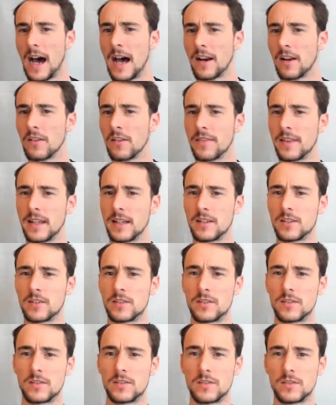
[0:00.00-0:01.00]
I don't think
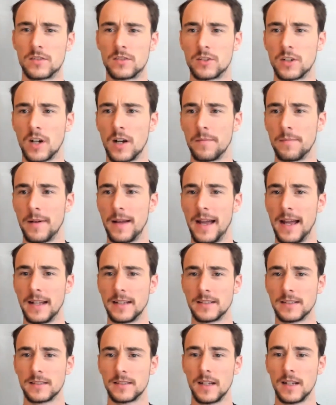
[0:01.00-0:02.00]
Trump
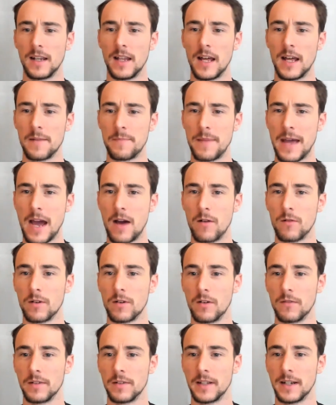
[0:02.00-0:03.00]
has a lot of
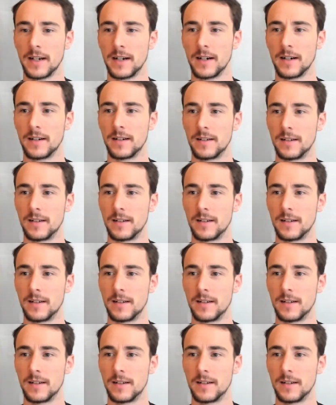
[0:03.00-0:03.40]
power over there.